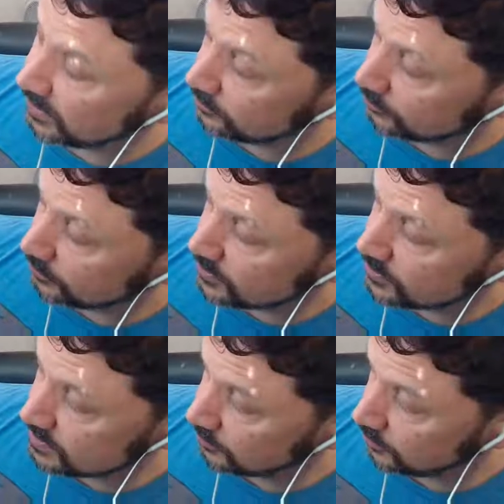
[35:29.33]

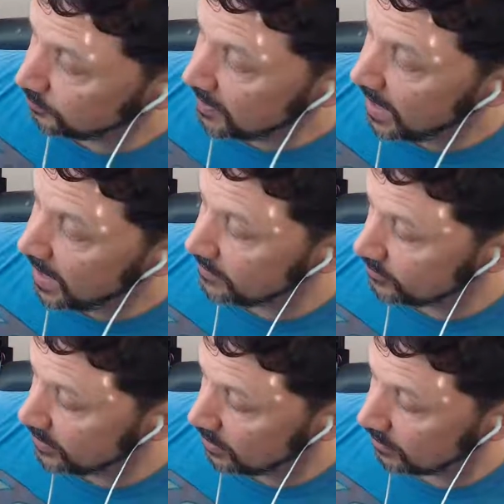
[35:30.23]
introduces some new paths
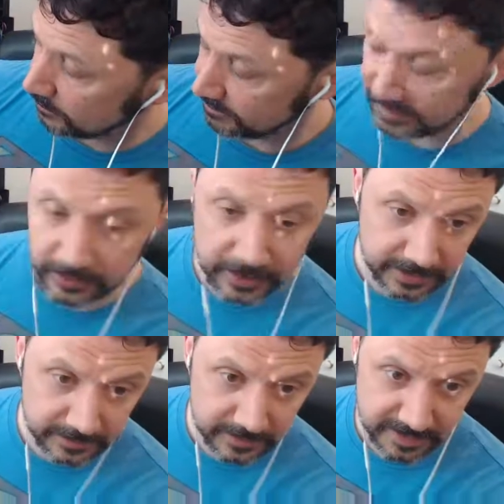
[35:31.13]
that are
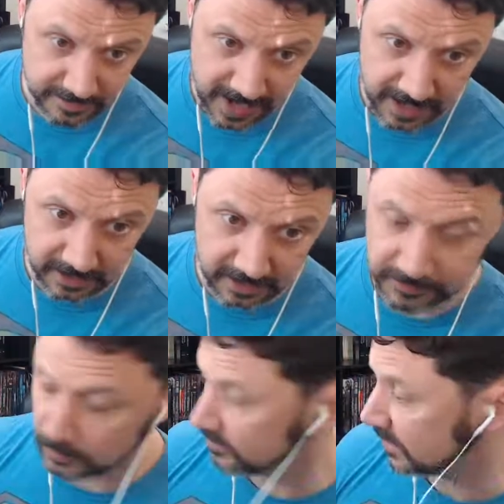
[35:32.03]
very thematic
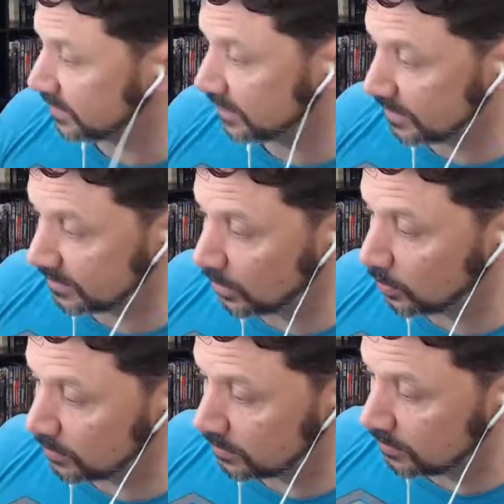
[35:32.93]
for the uh,
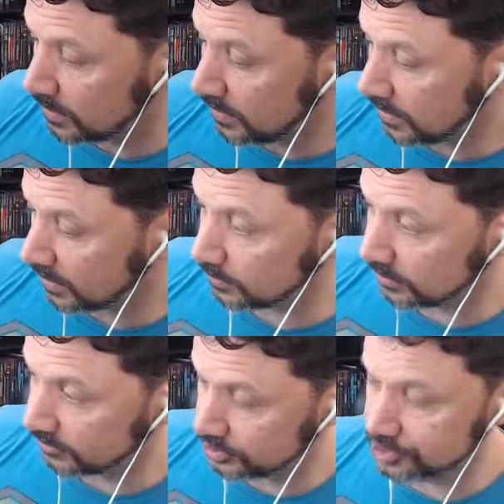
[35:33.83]
Jotun
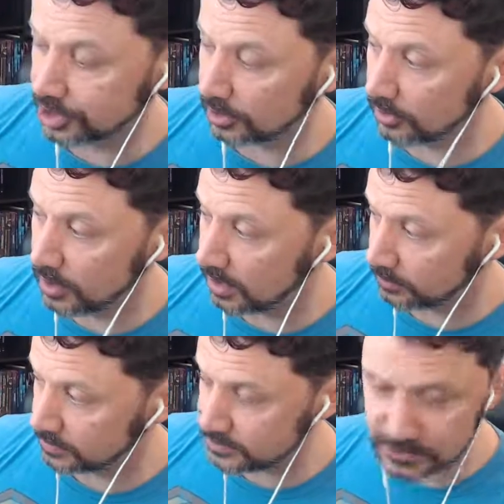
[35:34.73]
including the Juggernaut,
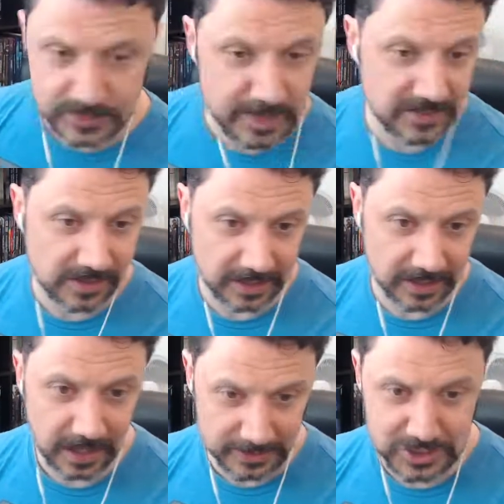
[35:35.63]
which is just basically an
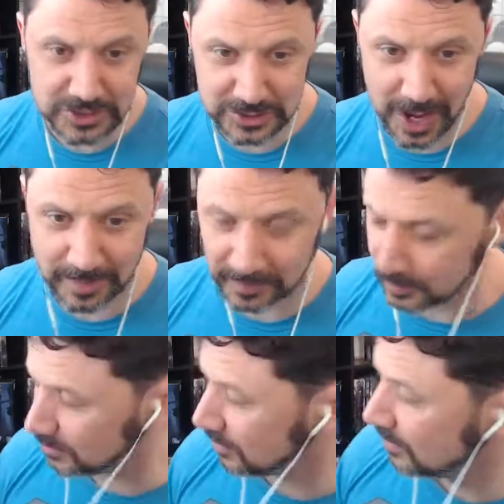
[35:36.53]

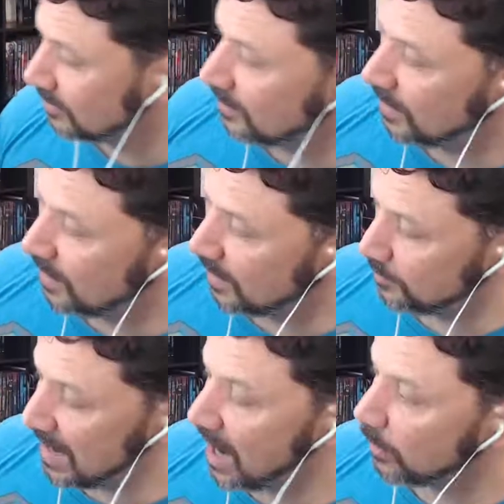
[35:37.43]
unstoppable uh,
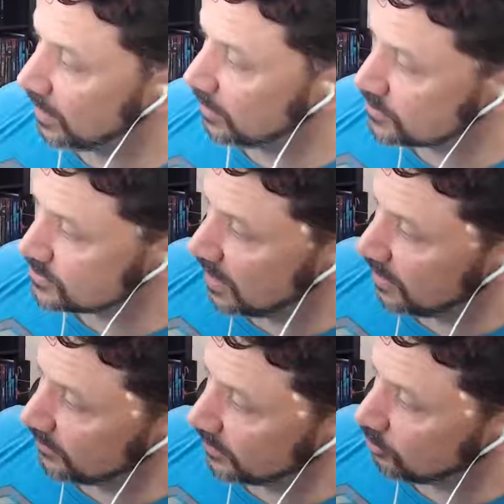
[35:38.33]
powerhouse,
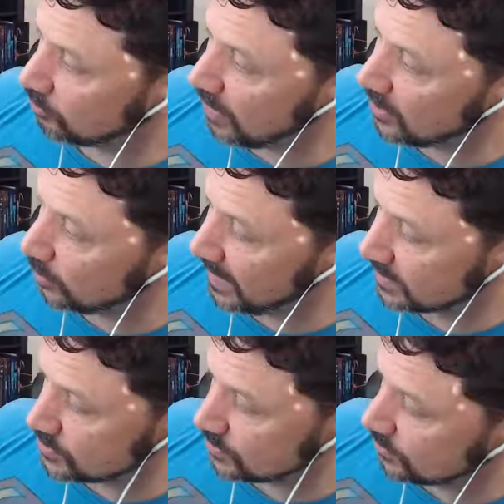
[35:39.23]
uh, the
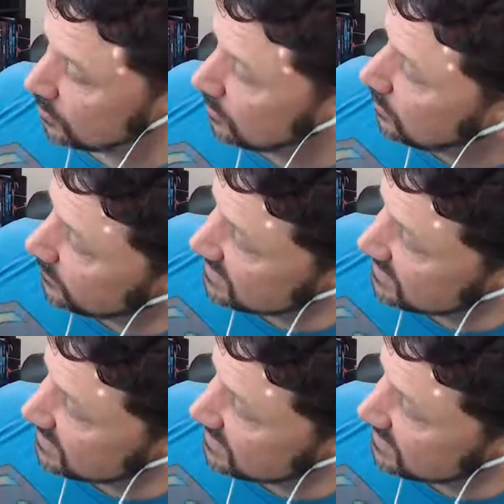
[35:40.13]
Cryomancer, the